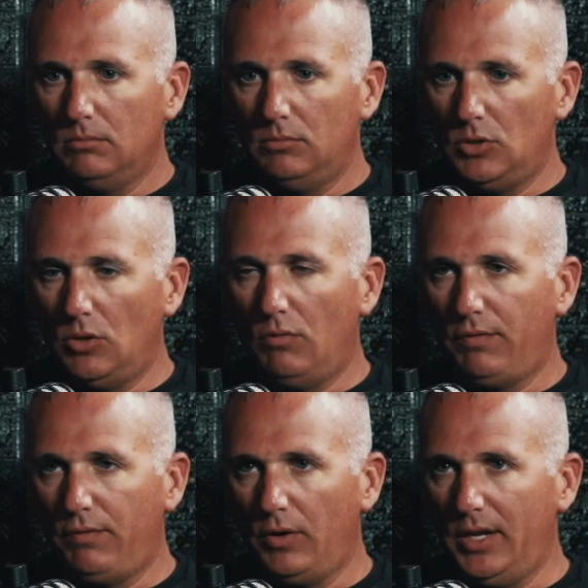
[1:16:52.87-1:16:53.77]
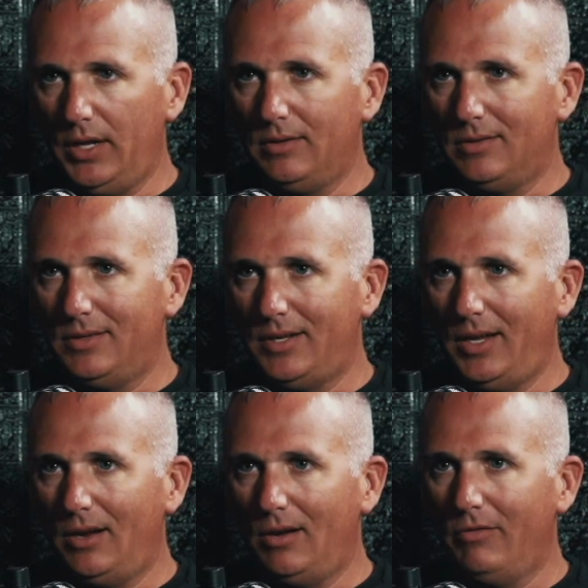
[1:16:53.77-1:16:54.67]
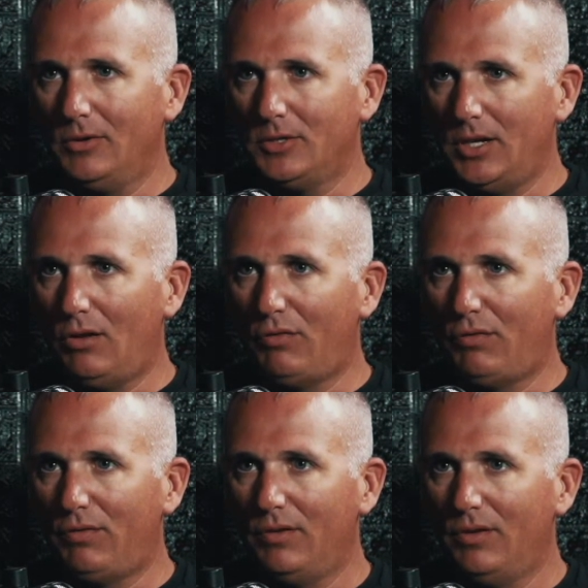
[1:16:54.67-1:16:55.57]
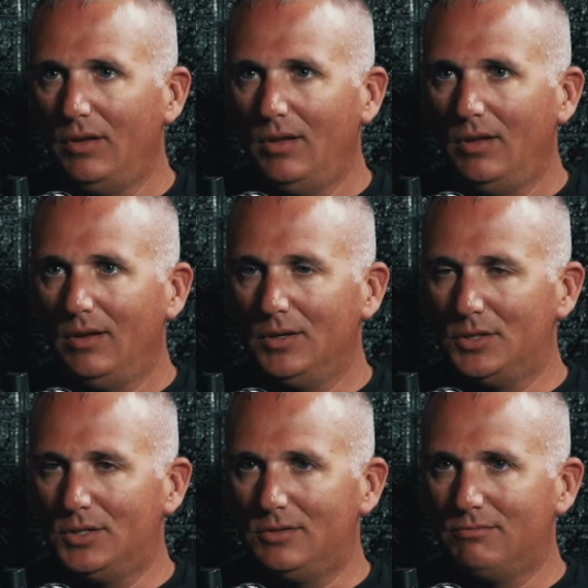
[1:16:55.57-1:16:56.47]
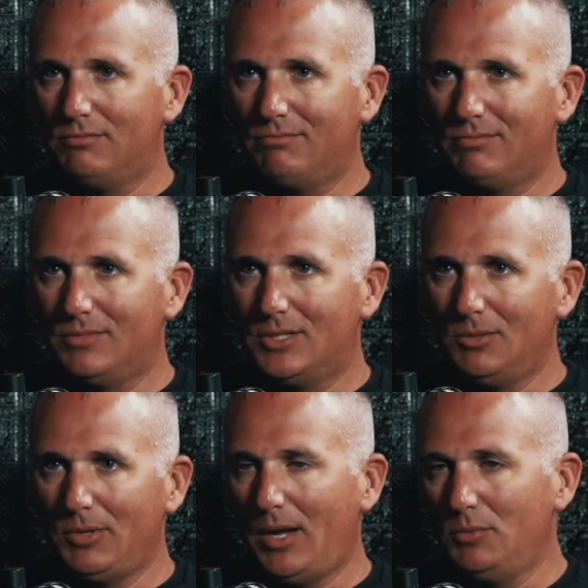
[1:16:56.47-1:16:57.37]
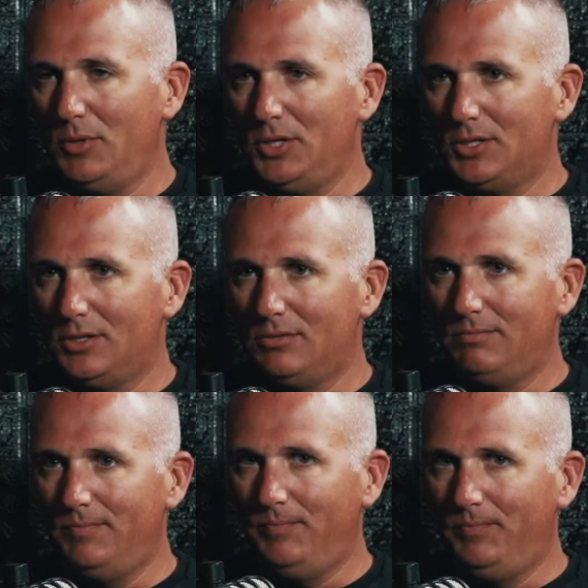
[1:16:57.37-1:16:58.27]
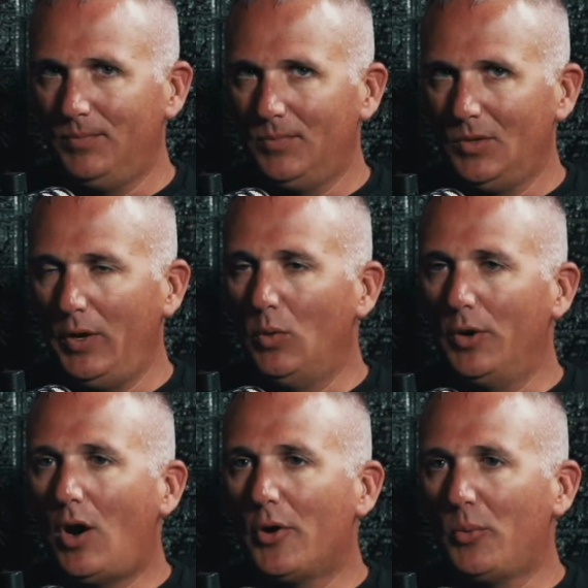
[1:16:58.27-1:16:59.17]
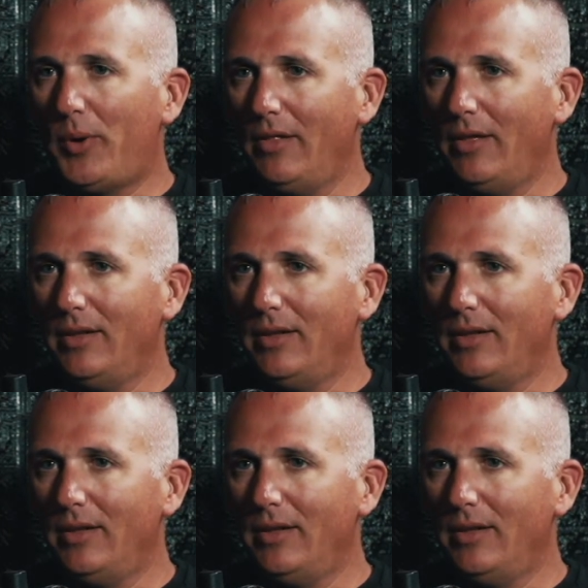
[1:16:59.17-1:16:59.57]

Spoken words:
Don't forget to take care of yourself, because sometimes we go into autopilot.